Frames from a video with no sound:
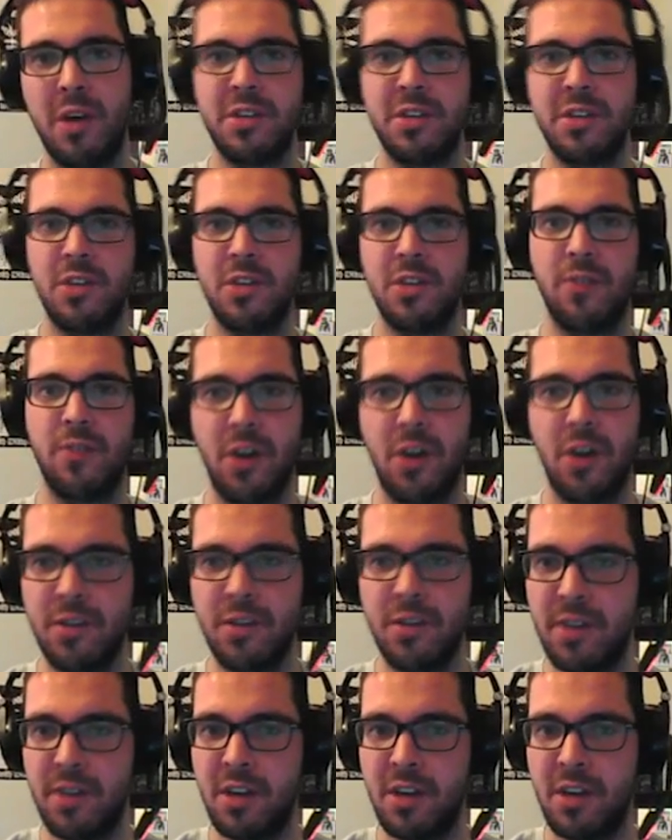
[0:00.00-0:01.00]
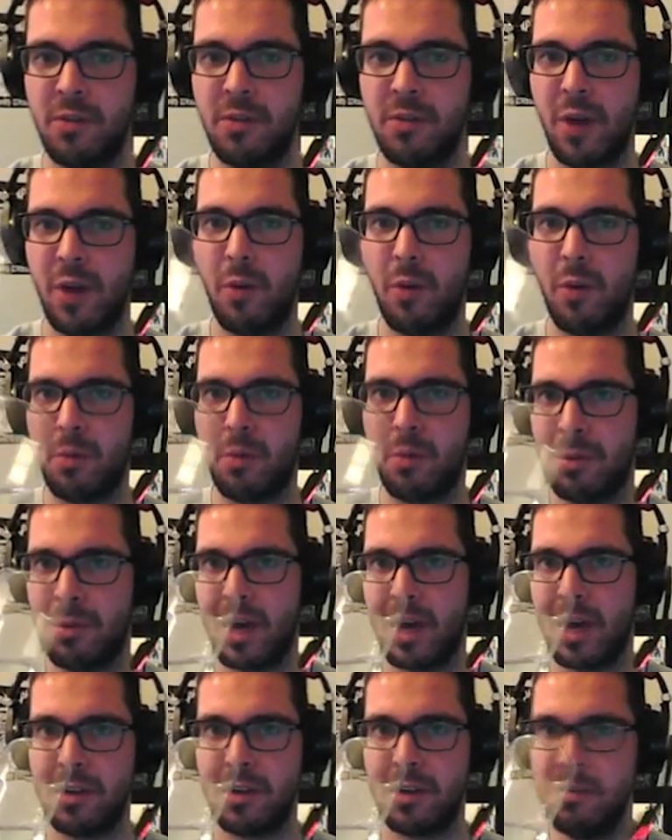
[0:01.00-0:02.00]
so far on the video, and we got one more
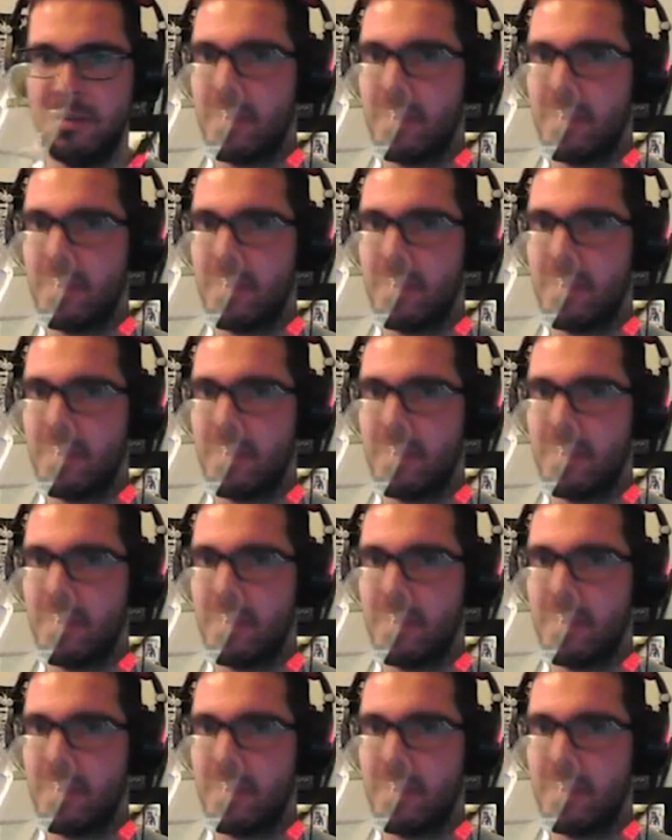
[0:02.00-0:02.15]
battle.